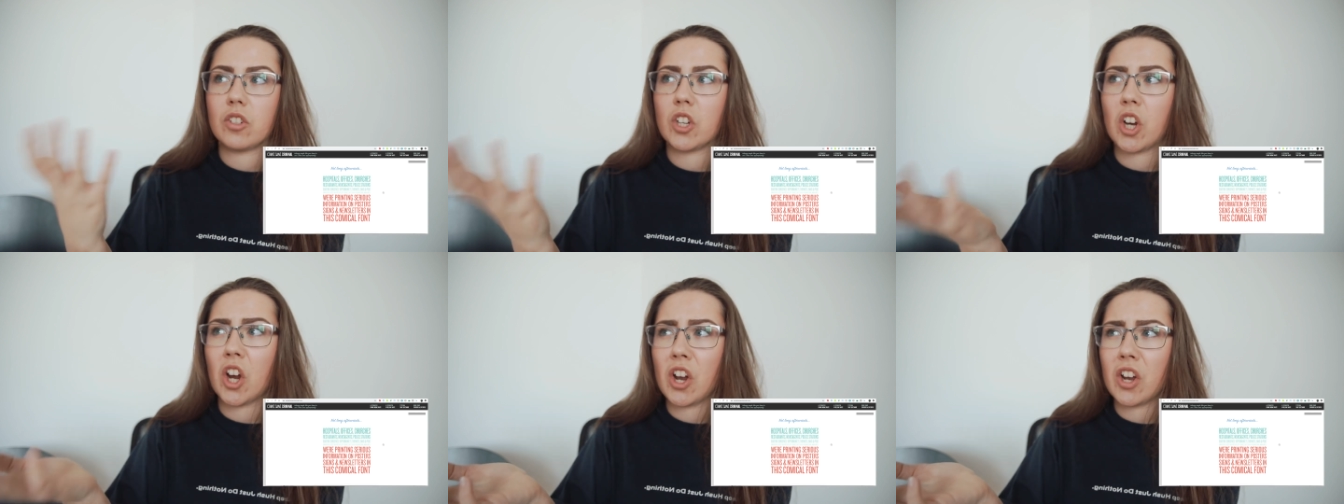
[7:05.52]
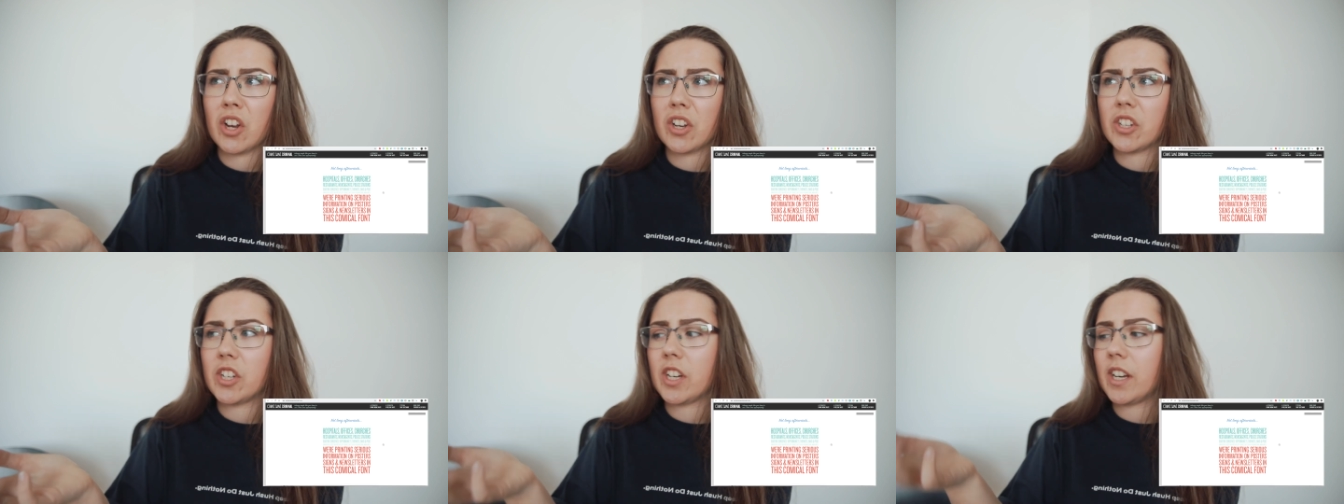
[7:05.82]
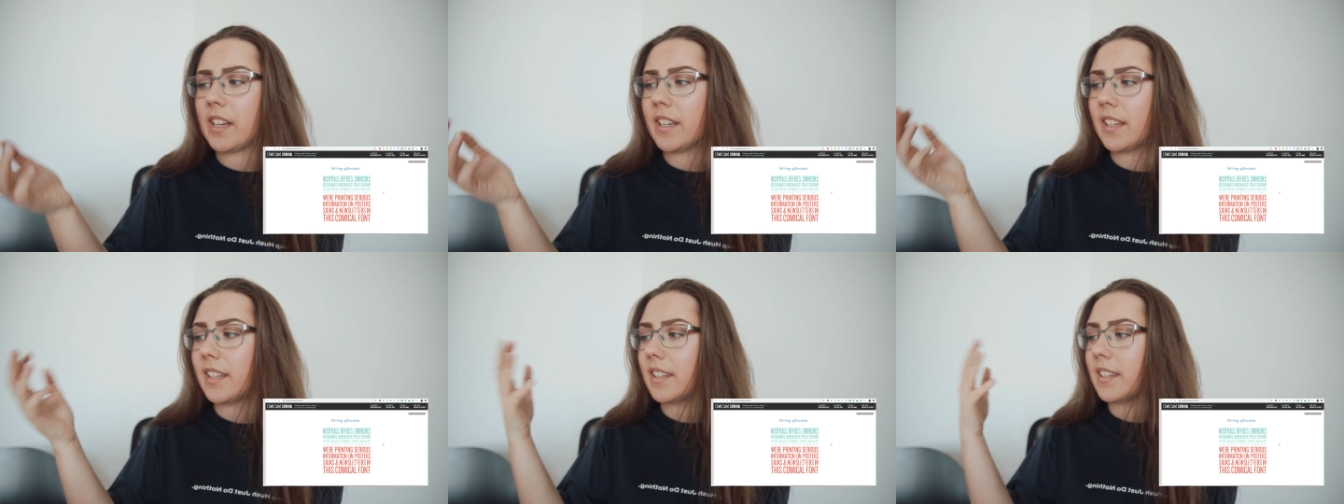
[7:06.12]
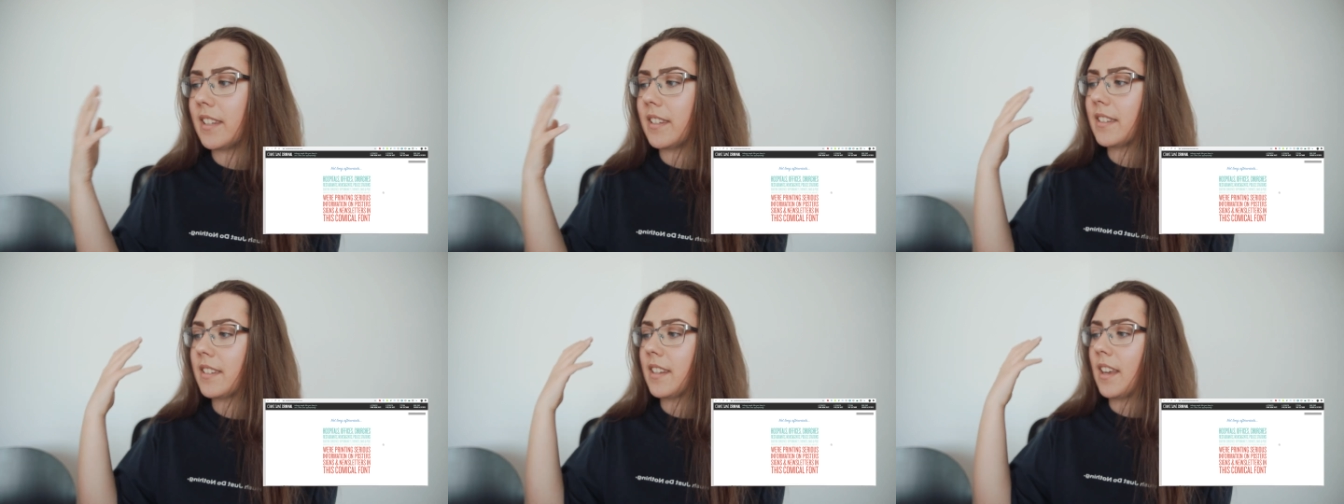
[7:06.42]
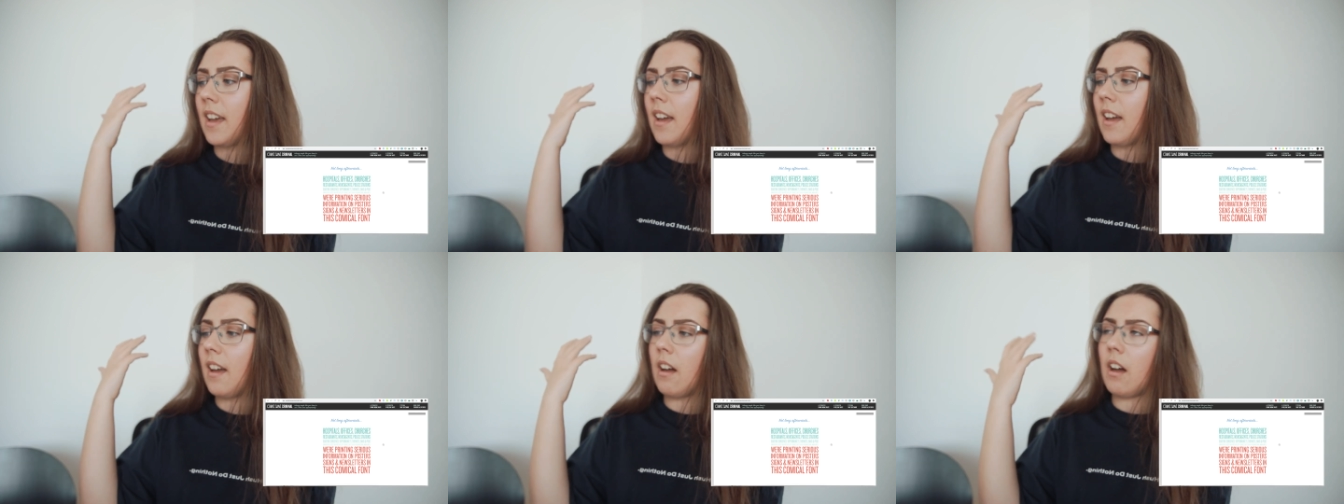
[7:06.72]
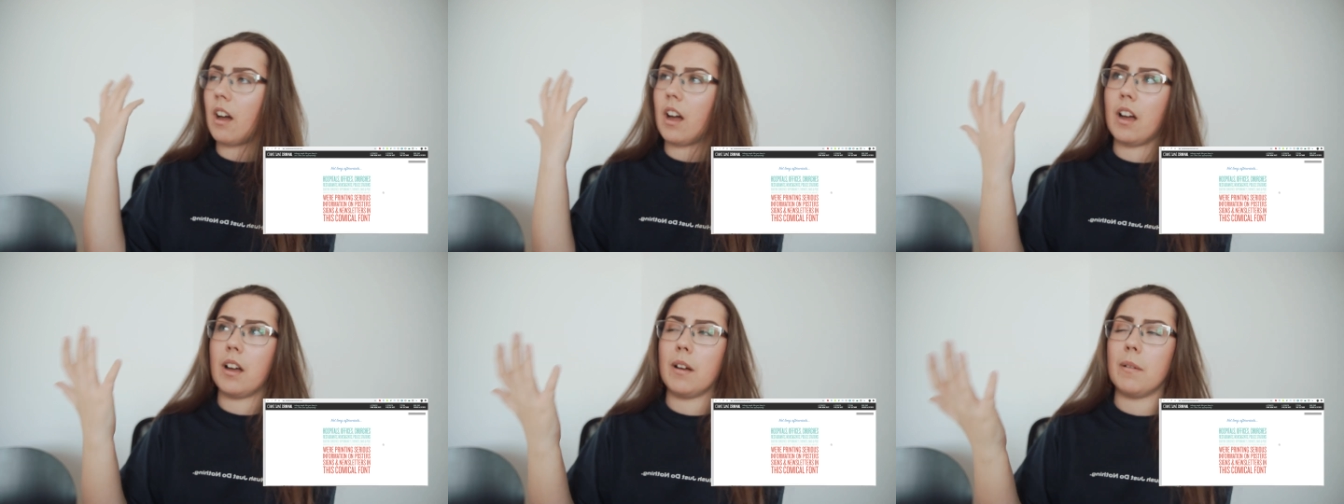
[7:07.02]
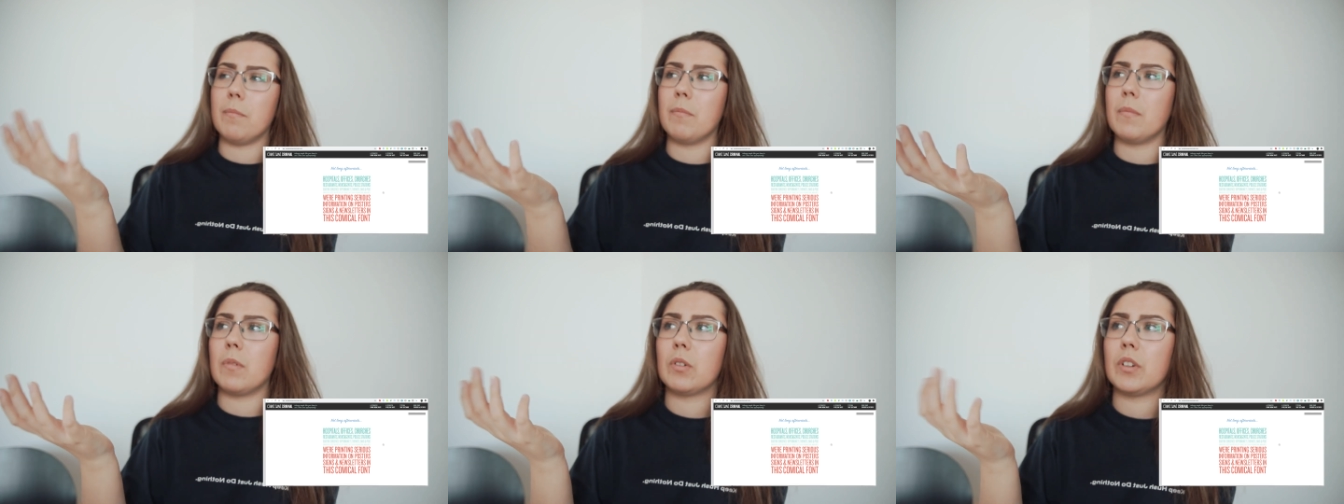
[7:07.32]
churches,
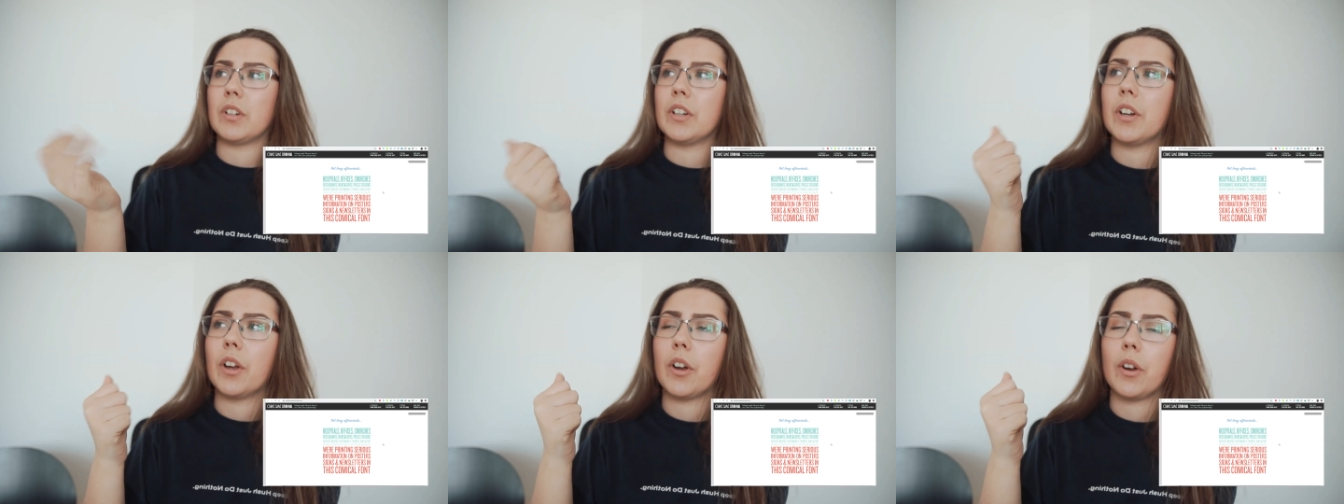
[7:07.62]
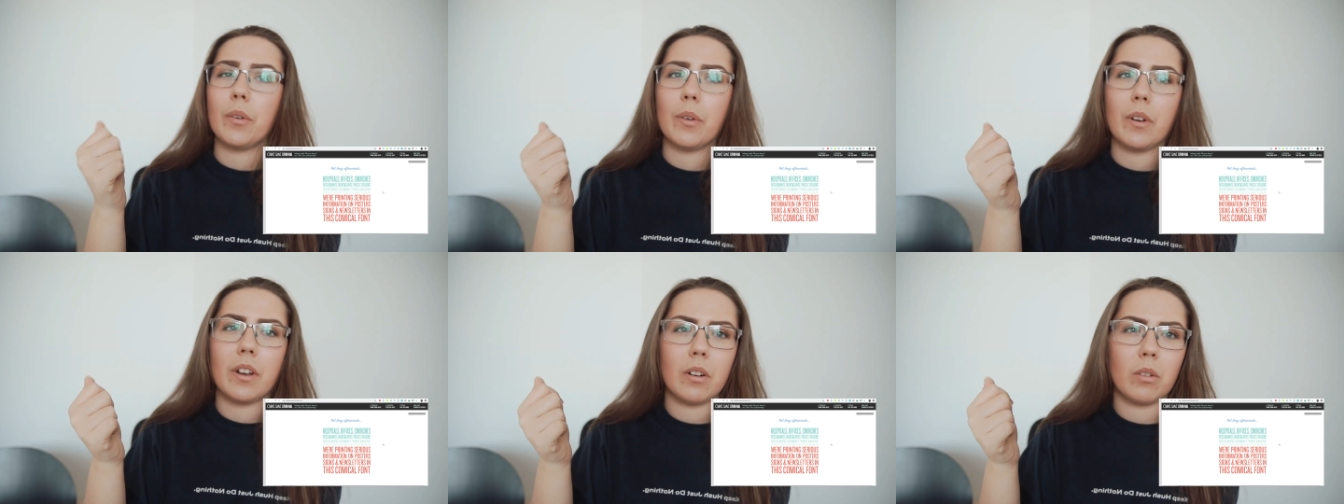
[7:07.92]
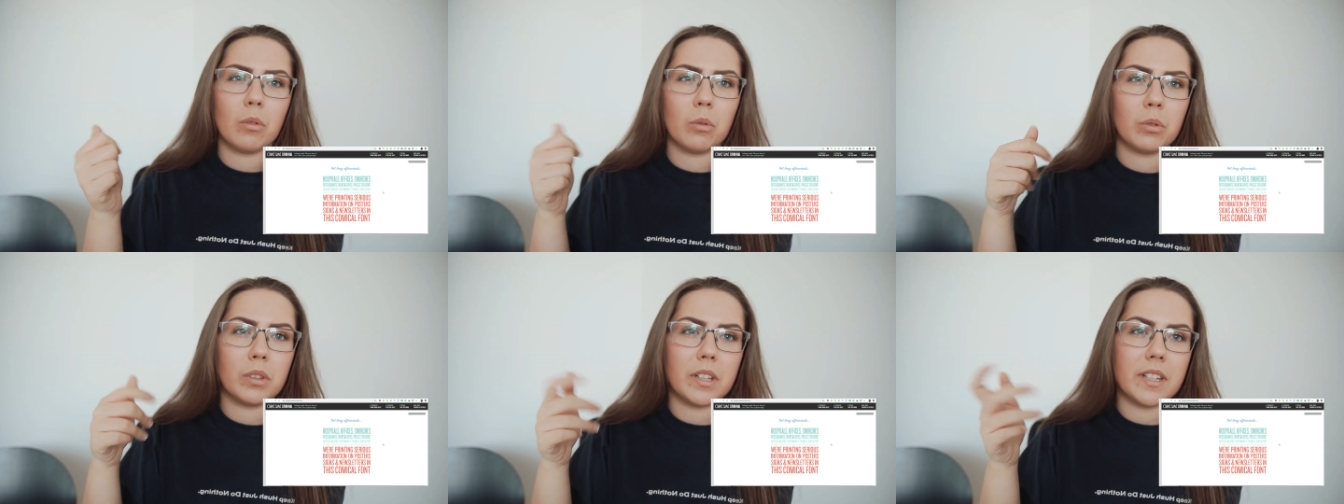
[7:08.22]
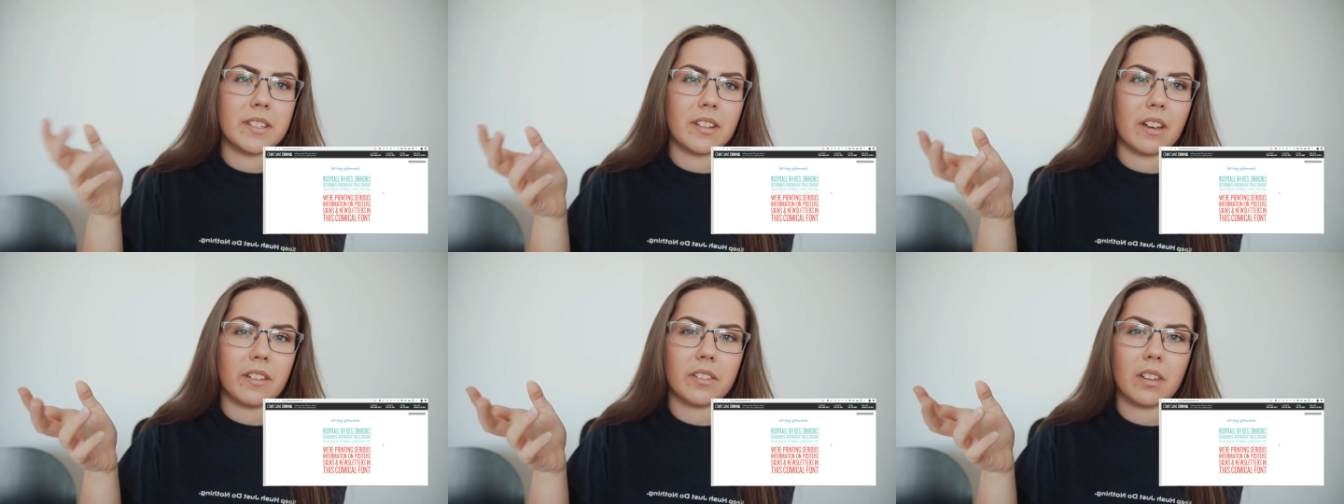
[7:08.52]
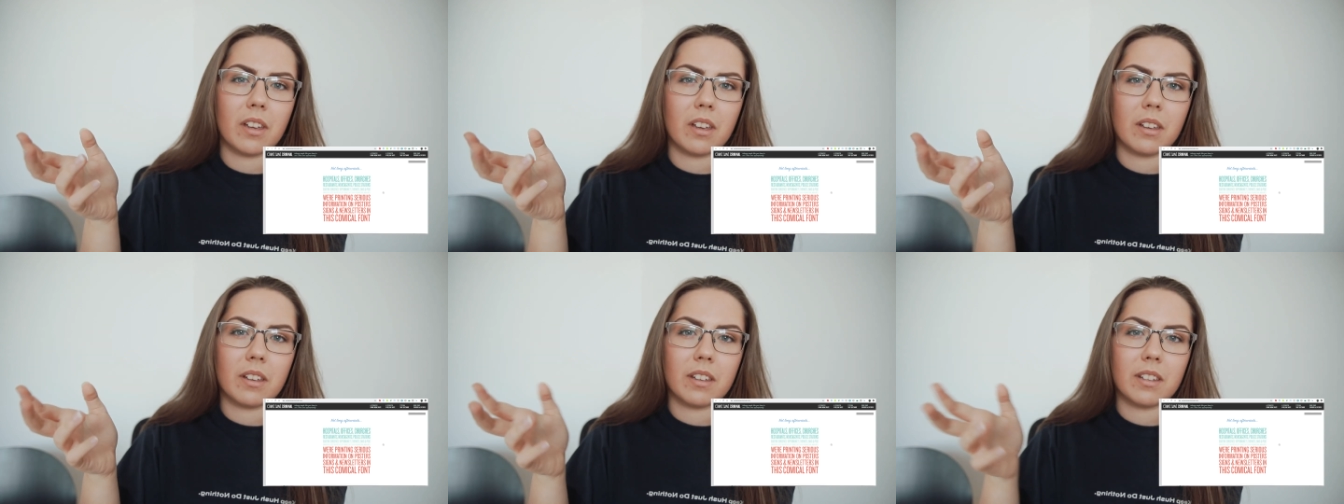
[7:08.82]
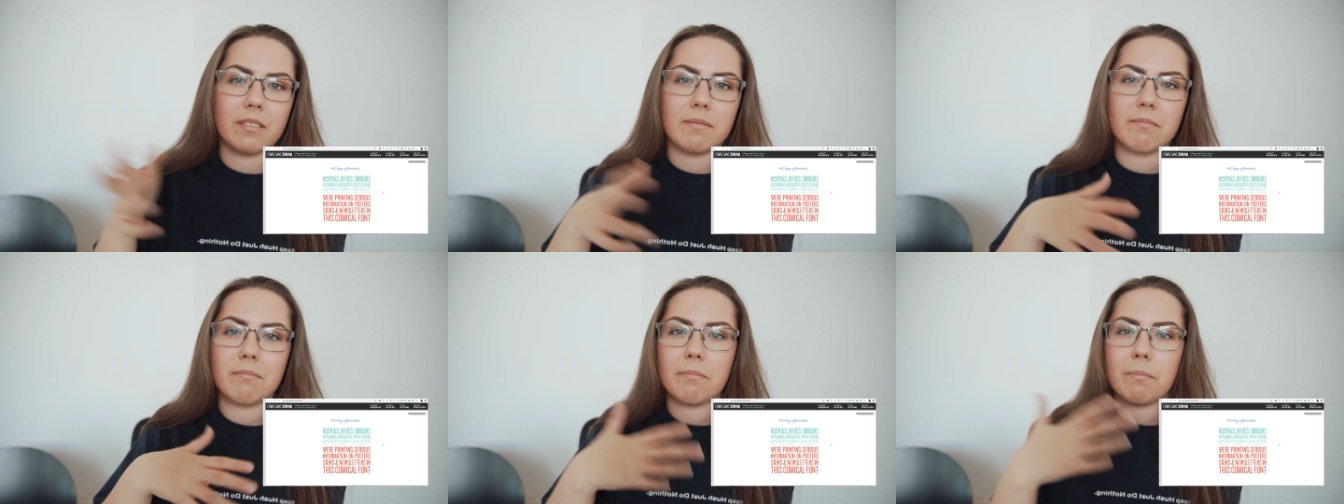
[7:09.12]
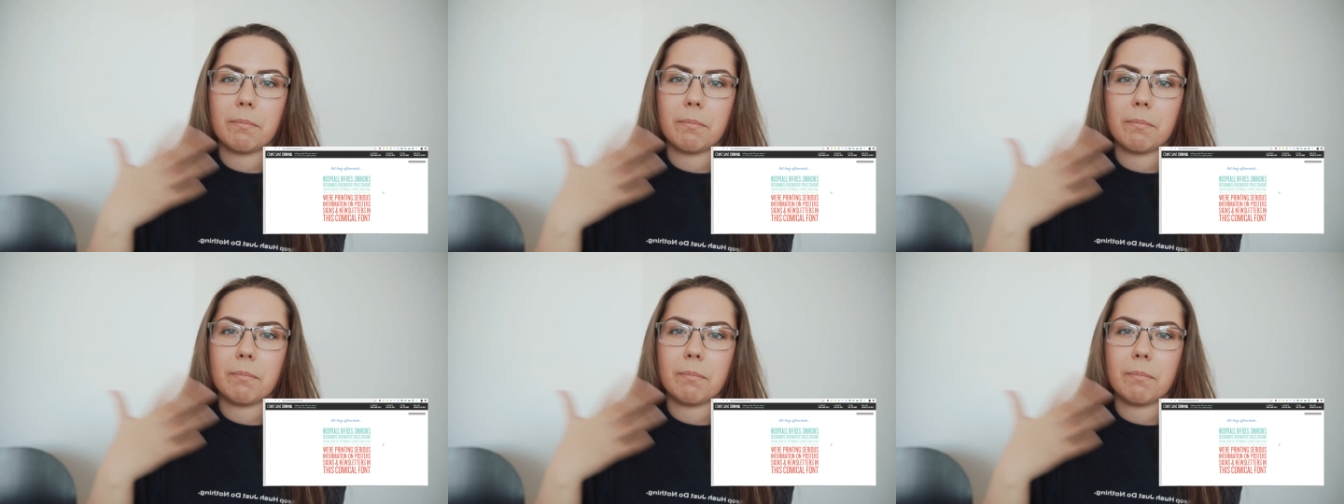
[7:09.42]
all these other